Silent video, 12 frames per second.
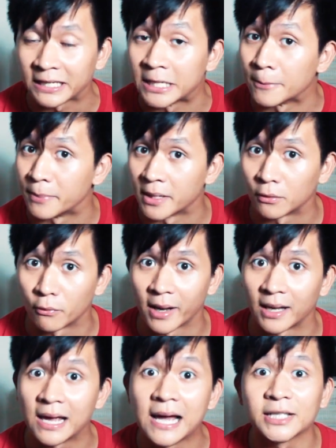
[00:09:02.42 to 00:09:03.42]
in a big
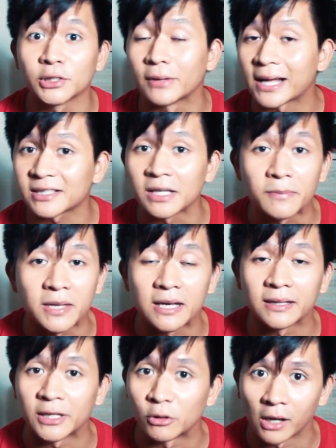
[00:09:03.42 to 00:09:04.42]
way, so that's
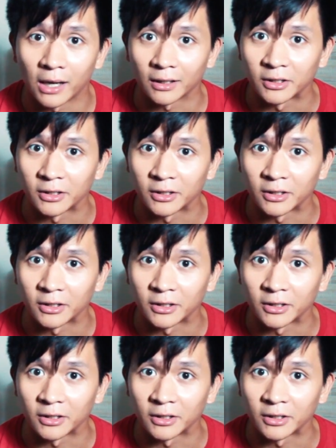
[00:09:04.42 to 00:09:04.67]
something that you gotta